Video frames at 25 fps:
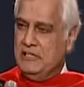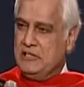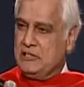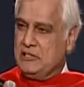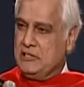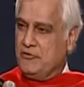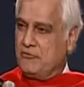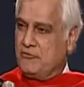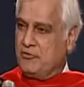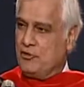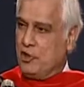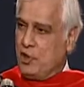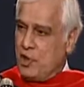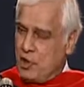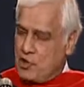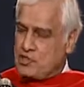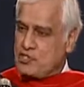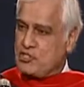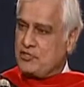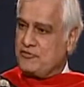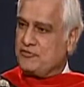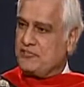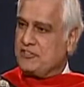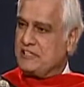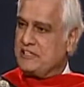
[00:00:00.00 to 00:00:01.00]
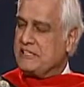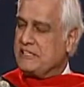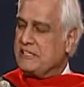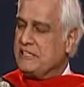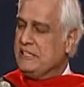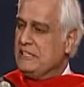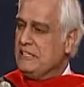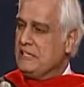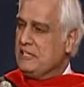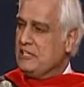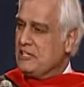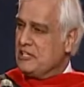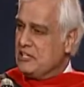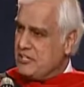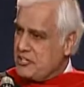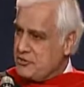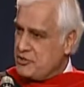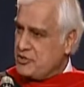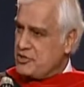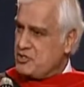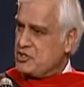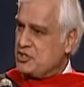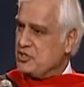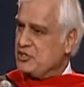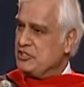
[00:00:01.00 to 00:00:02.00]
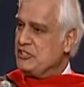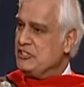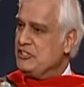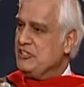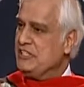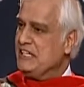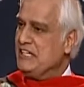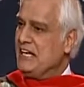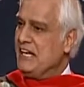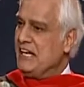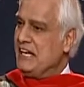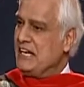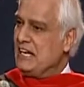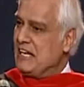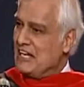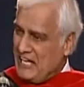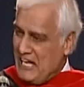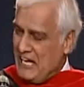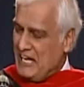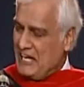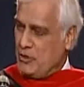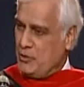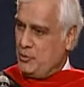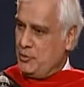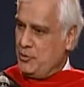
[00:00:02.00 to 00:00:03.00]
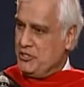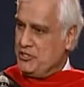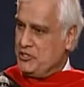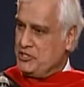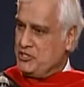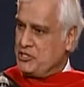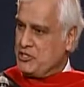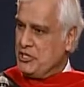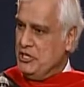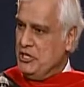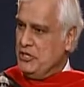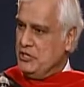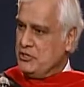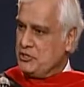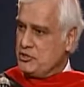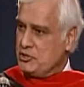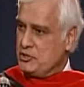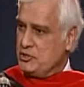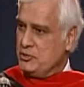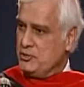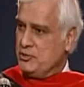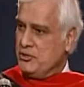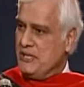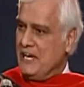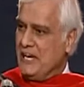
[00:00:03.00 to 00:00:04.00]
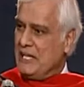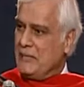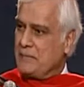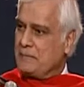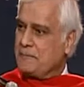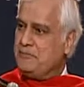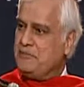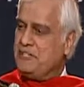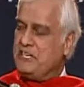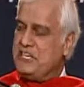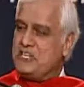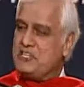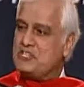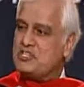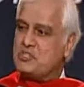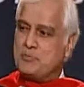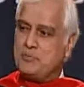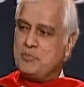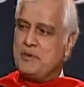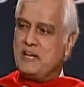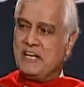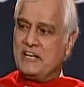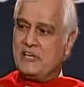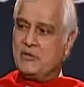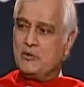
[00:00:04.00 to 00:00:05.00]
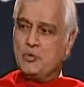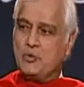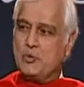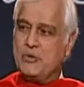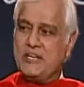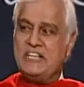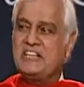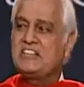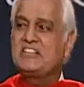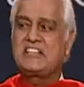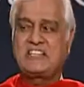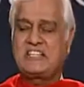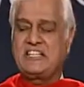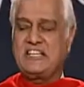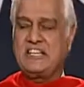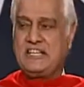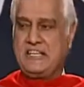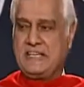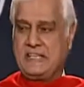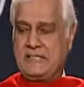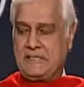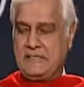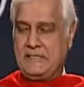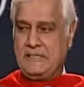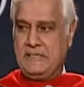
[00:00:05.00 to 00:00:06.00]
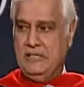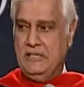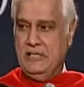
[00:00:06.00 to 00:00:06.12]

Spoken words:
The philosophy, literature, and language to help these men rethink